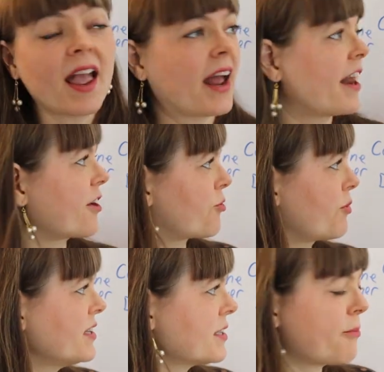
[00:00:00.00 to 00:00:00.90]
and
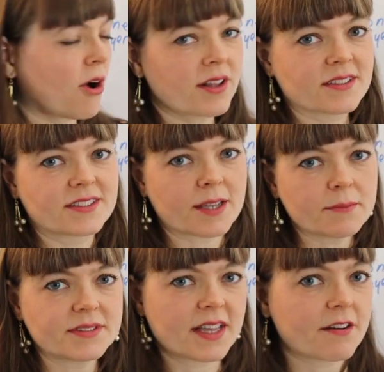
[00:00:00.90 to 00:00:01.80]
agrees upon
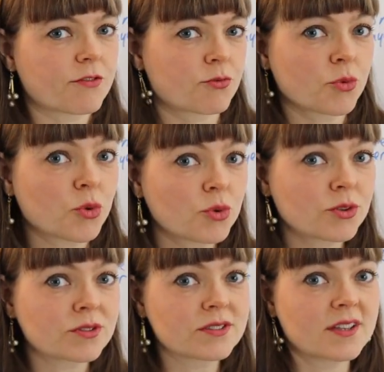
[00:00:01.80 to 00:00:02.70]
some set of
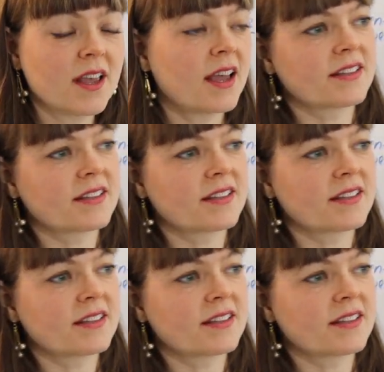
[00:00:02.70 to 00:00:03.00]
rules